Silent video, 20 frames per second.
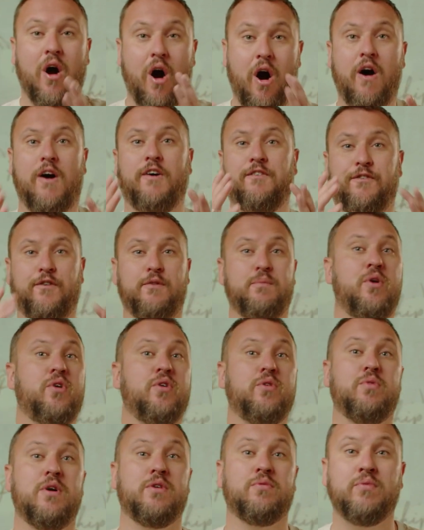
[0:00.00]
off from
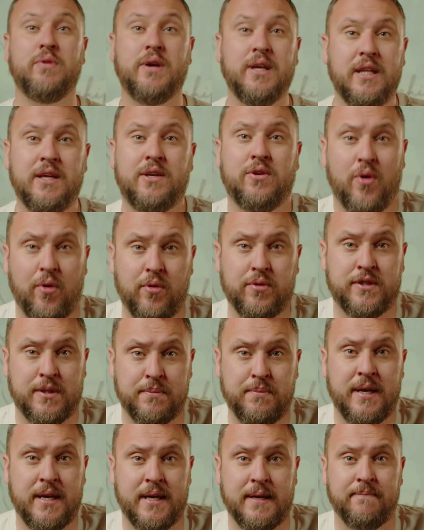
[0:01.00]
who we're really called to
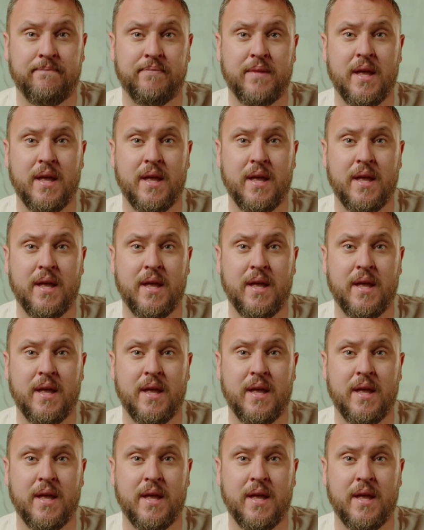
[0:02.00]
be.